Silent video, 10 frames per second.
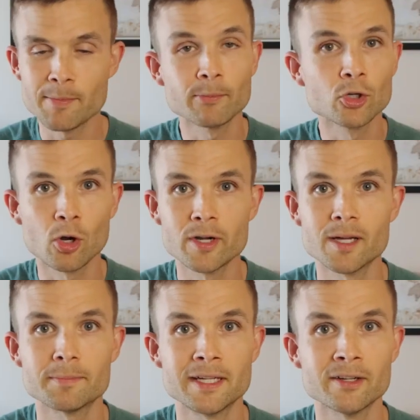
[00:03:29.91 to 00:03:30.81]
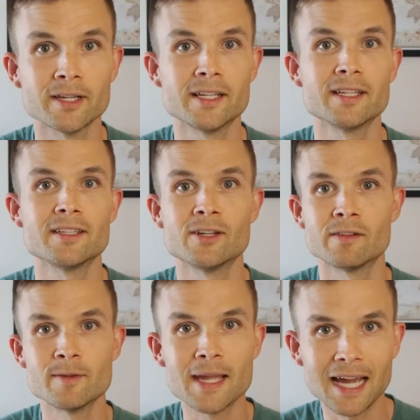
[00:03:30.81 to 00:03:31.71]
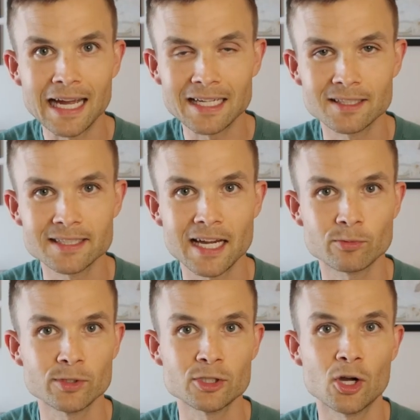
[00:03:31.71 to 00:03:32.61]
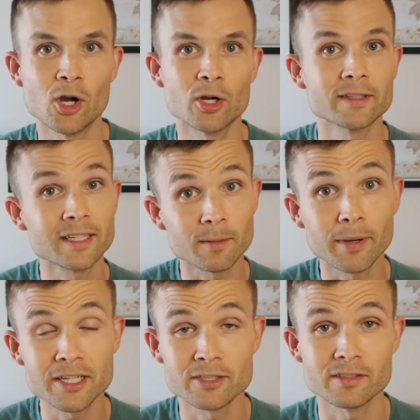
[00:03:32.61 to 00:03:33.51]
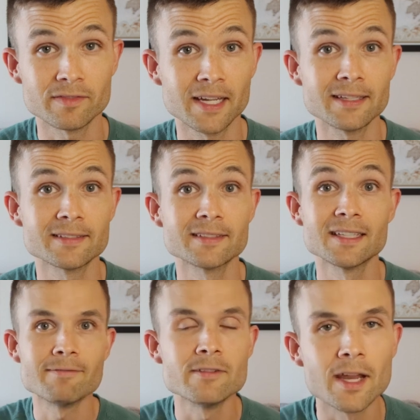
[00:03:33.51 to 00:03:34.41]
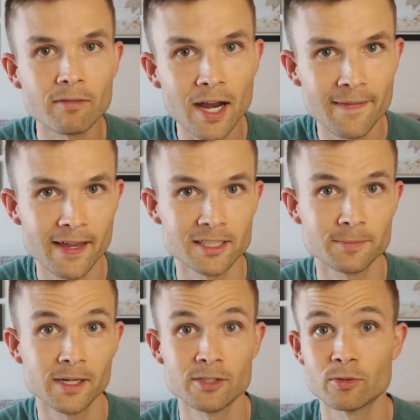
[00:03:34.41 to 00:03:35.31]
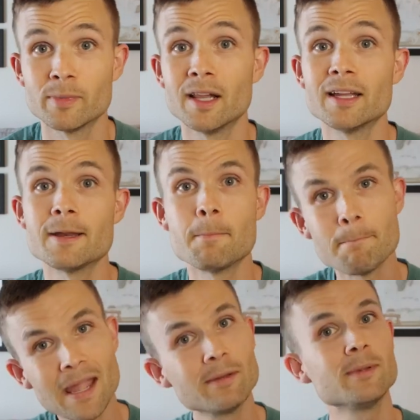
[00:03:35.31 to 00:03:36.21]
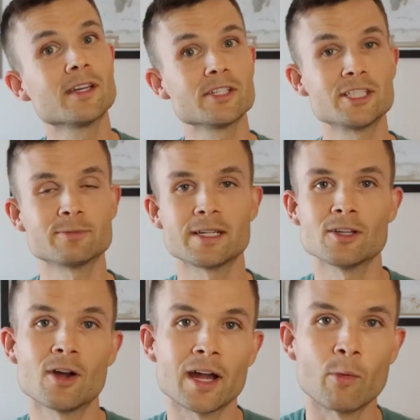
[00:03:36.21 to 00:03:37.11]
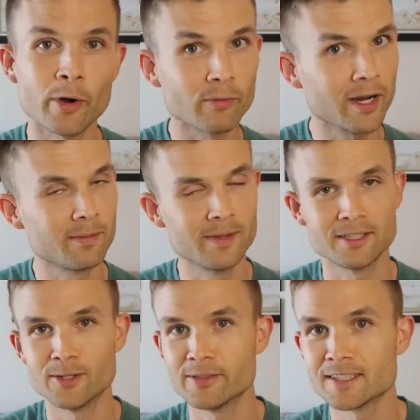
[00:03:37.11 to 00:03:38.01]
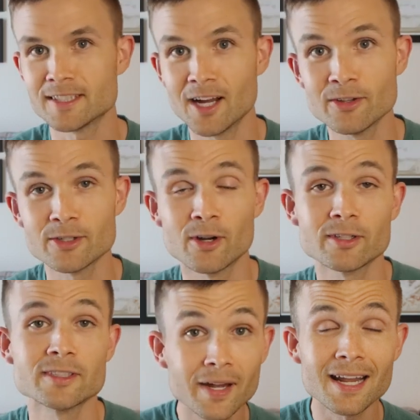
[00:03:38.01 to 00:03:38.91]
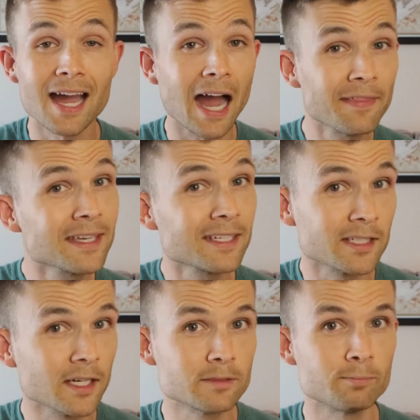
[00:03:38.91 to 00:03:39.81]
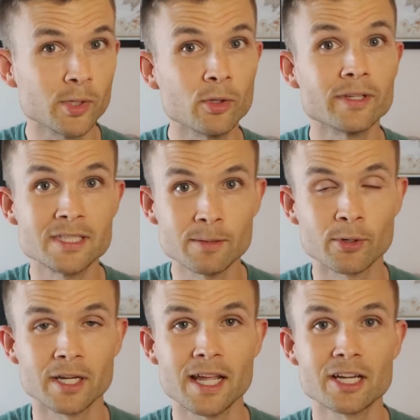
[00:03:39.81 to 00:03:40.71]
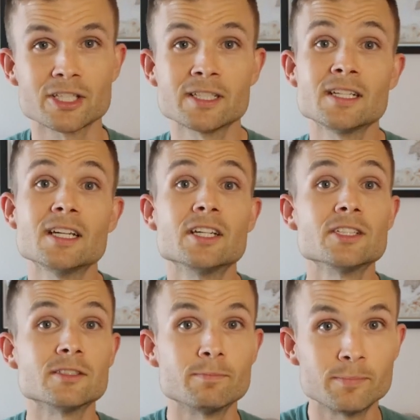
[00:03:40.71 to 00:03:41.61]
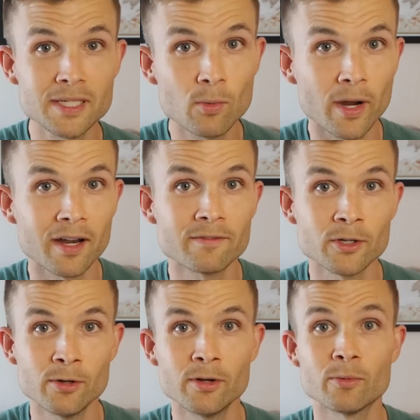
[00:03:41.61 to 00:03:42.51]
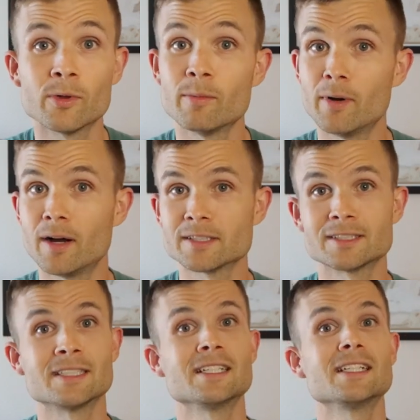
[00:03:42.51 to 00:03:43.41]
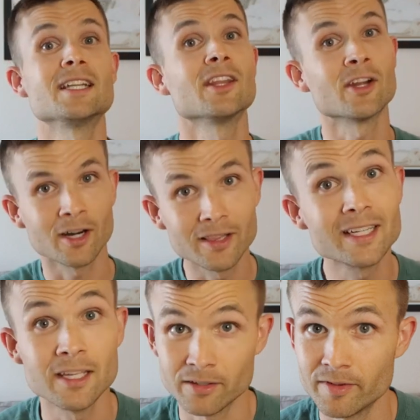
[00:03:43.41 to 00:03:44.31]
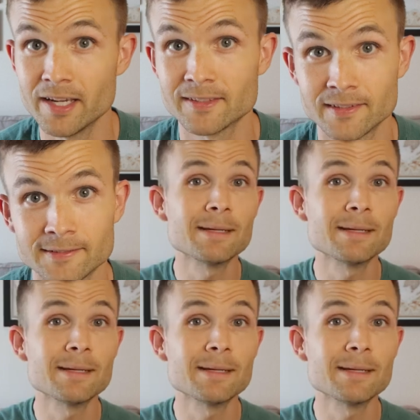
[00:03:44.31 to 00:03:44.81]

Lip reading: I remember growing up hearing, you know, if you make eye contact with a dog, that it could bite you in the face. I've never had that experience with Bella. Maybe because she's my dog, I wouldn't recommend doing this to other dogs, but I think it does build a deeper connection. Just beware if you're doing it with a Boston, they're gonna lick you in the face.